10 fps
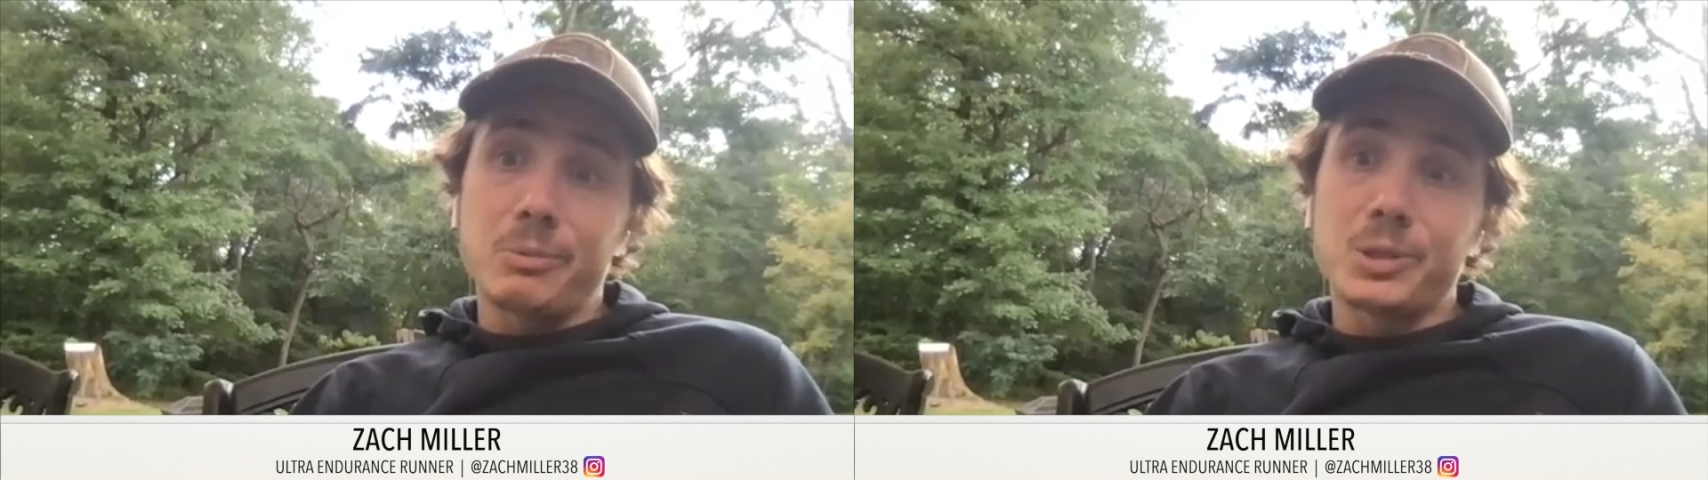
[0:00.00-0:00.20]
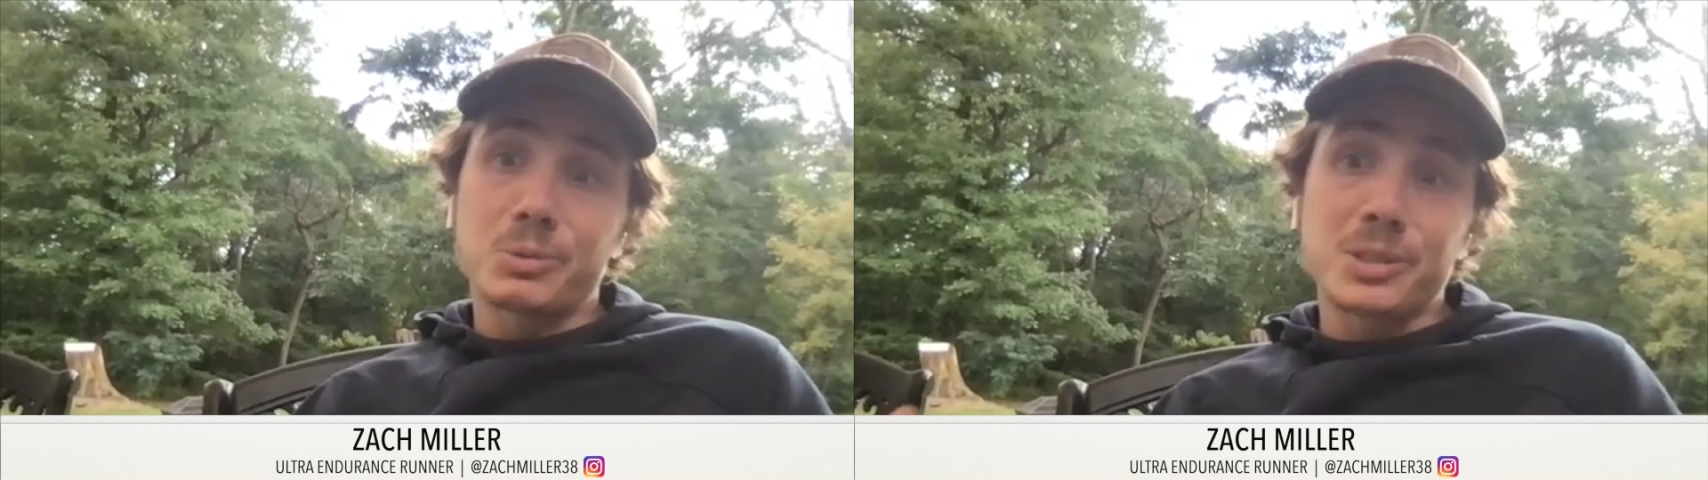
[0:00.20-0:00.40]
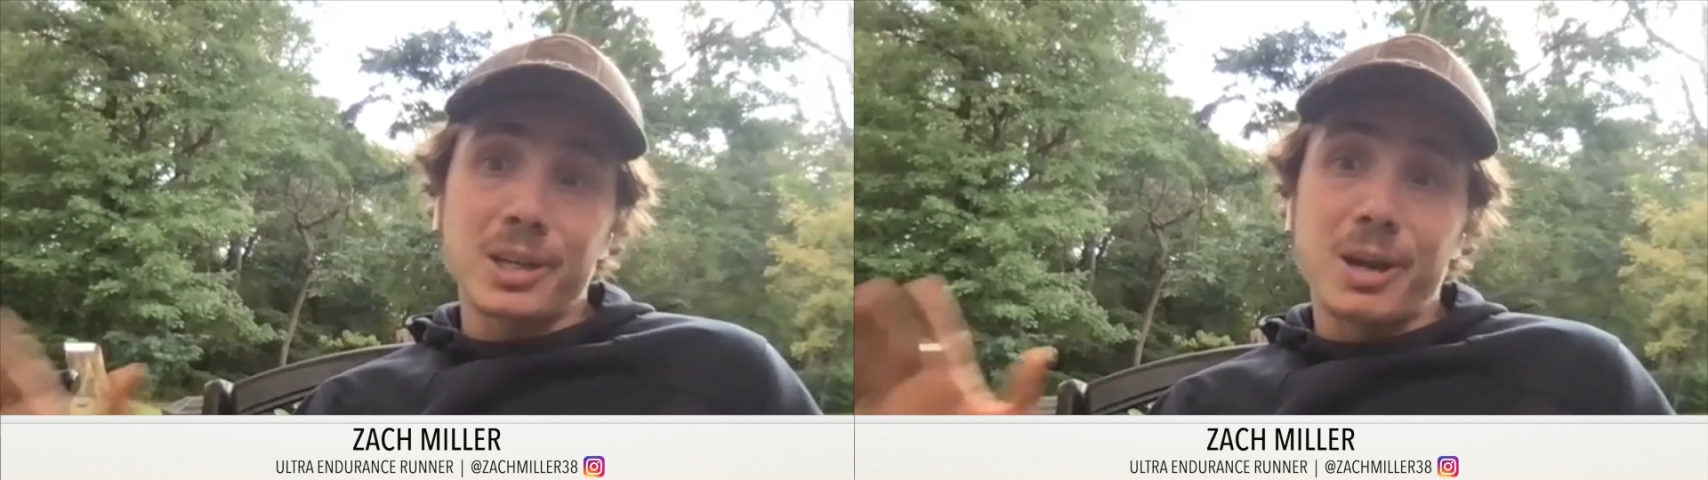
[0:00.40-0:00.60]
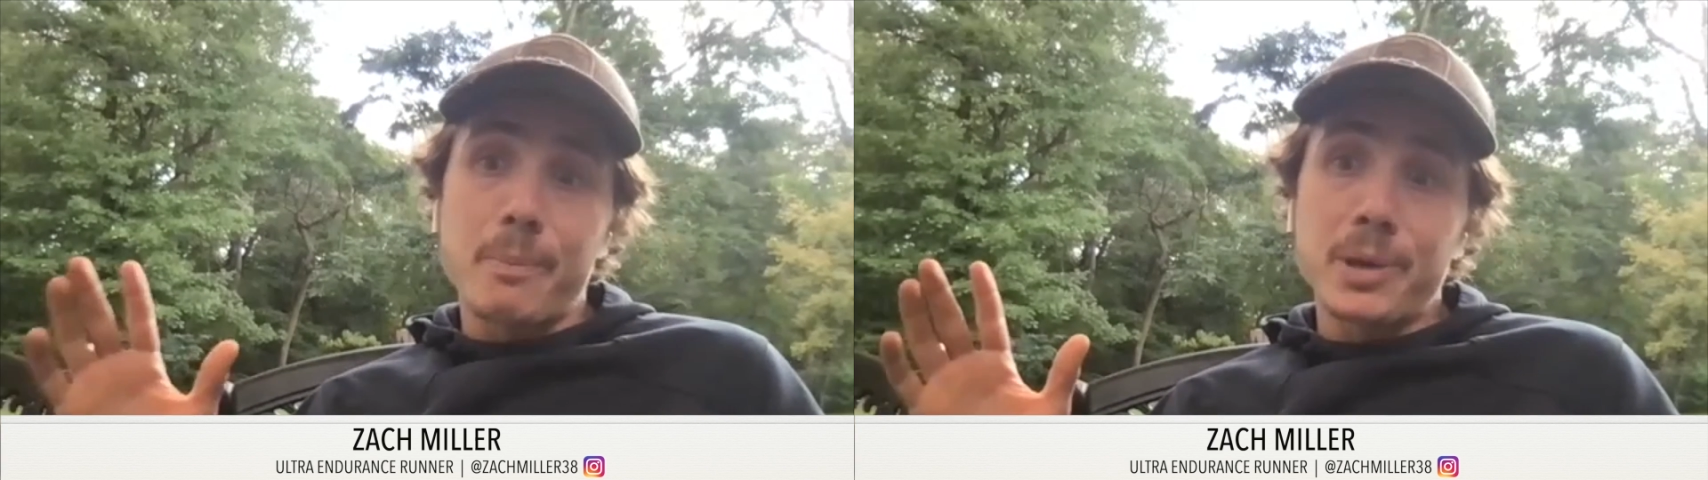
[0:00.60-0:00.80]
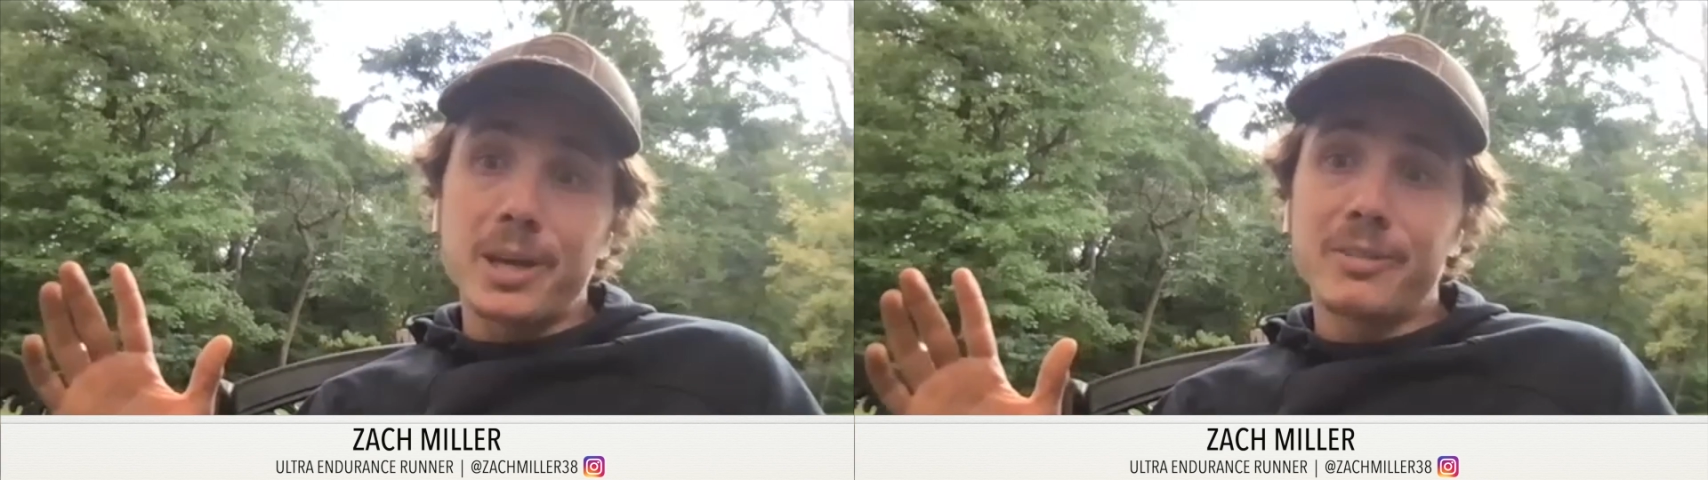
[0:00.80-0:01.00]
which was like a
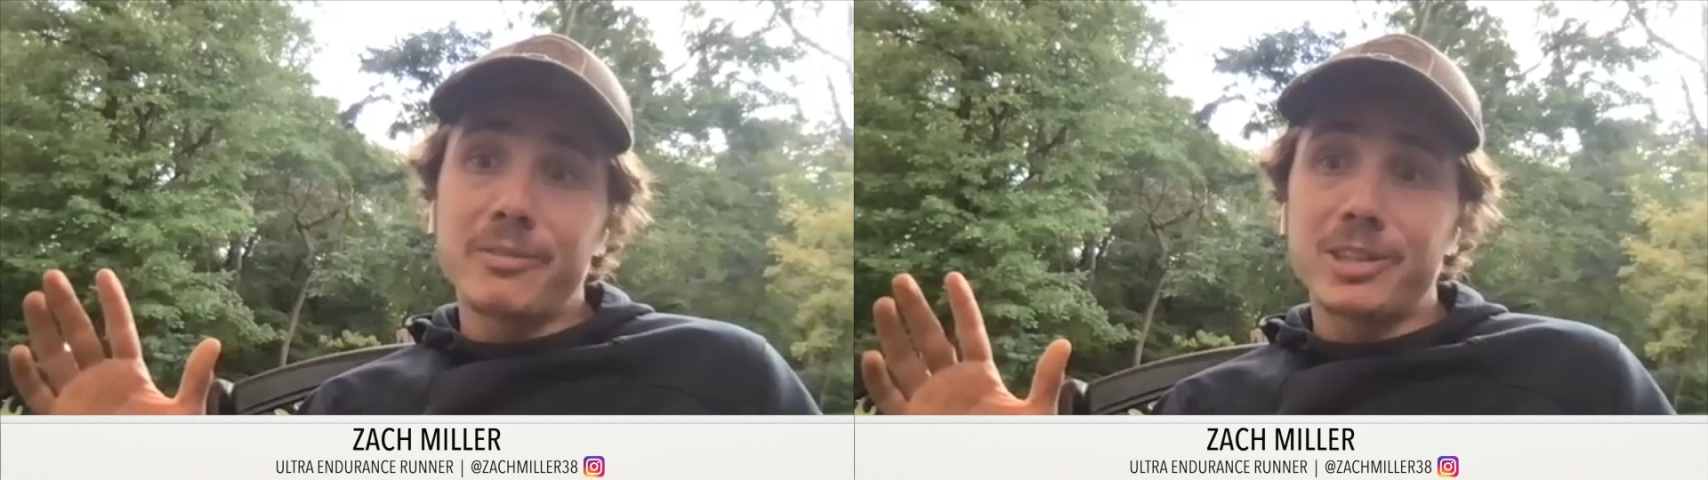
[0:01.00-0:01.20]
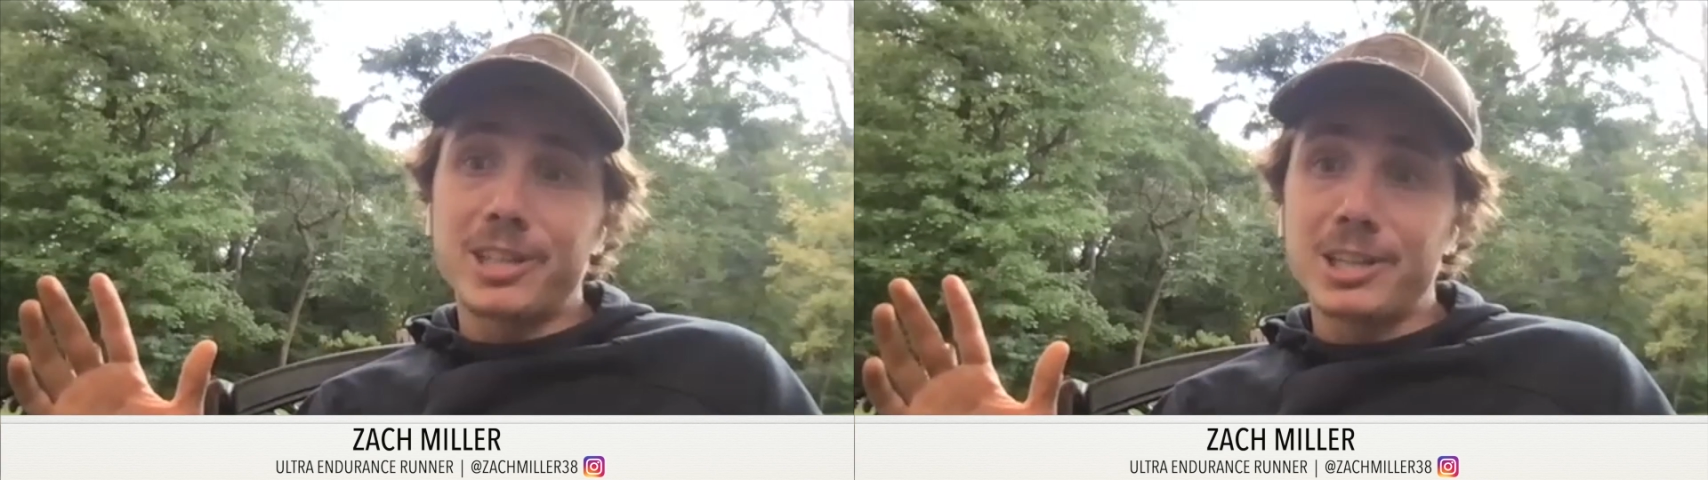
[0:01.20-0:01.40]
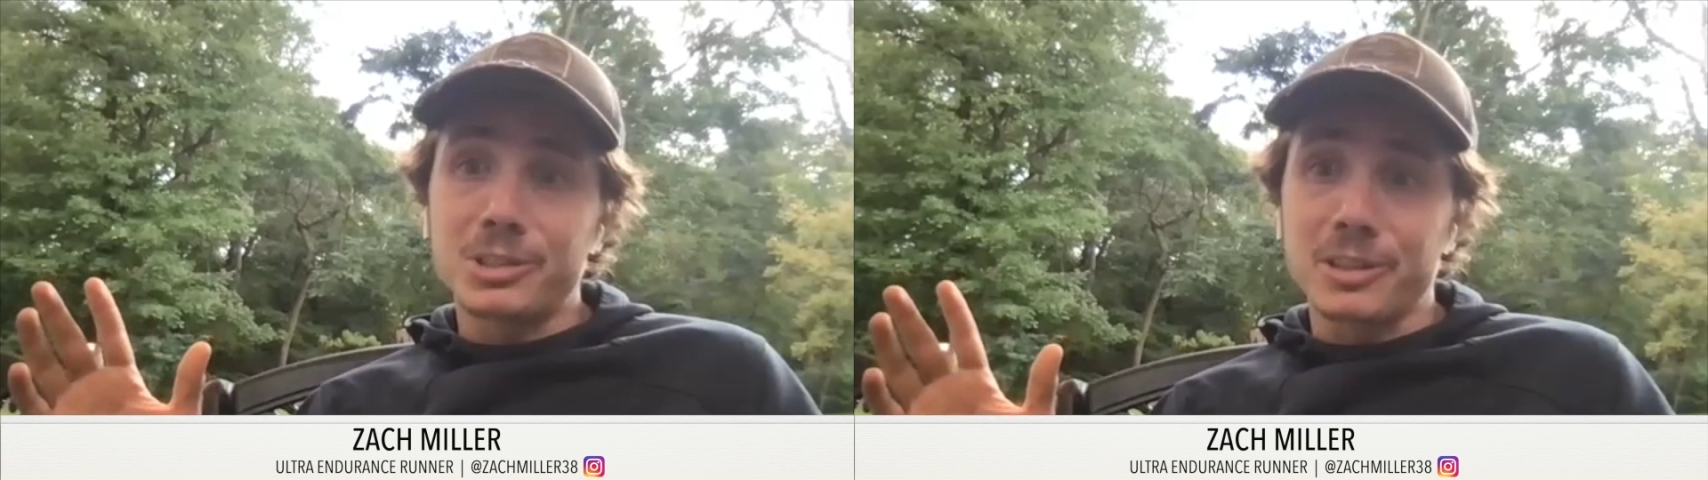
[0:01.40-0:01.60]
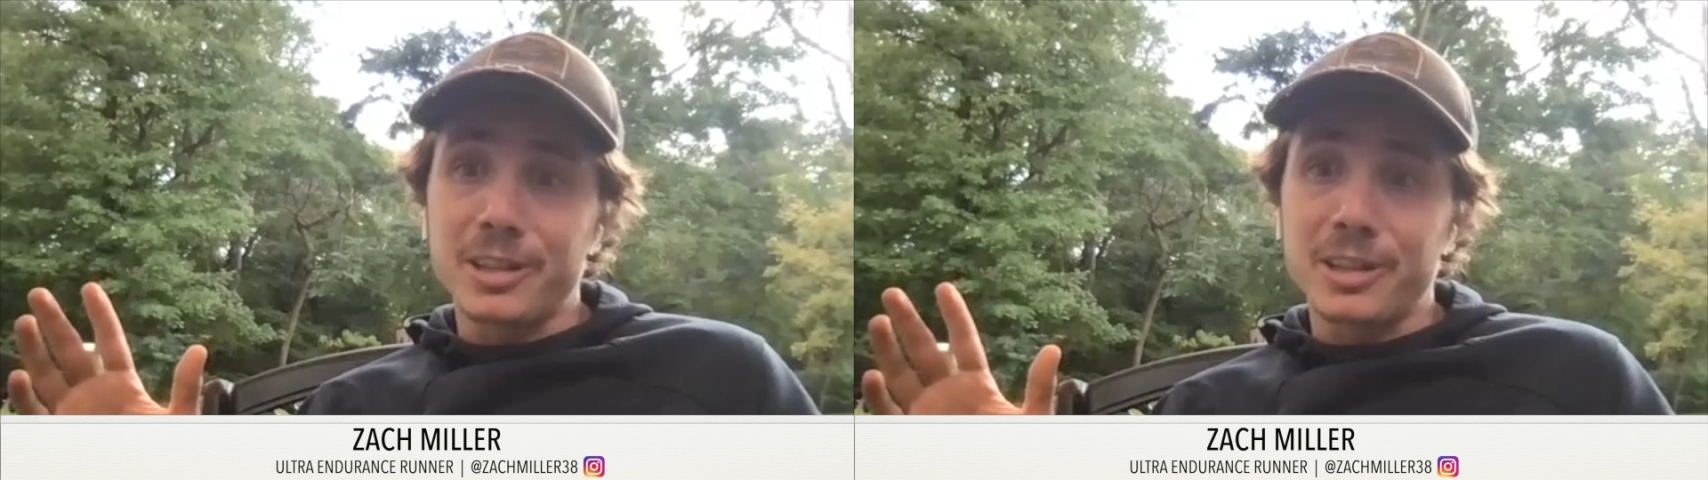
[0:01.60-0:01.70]
big invitational